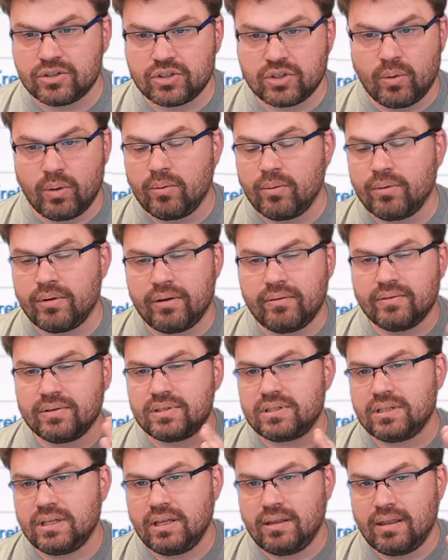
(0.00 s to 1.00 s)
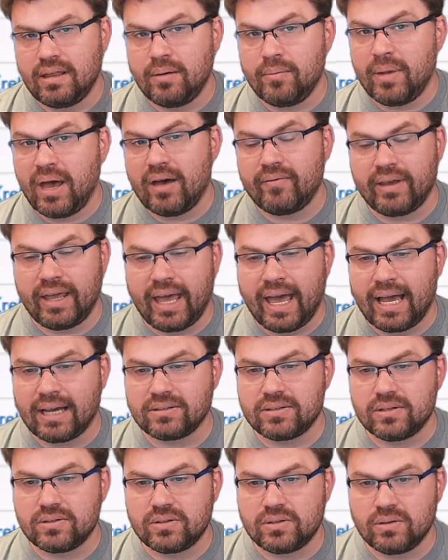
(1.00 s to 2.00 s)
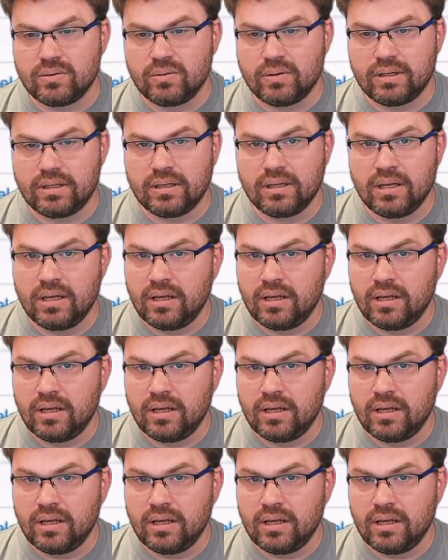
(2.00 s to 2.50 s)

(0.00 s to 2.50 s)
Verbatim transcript: So we wouldn't even see them having access to it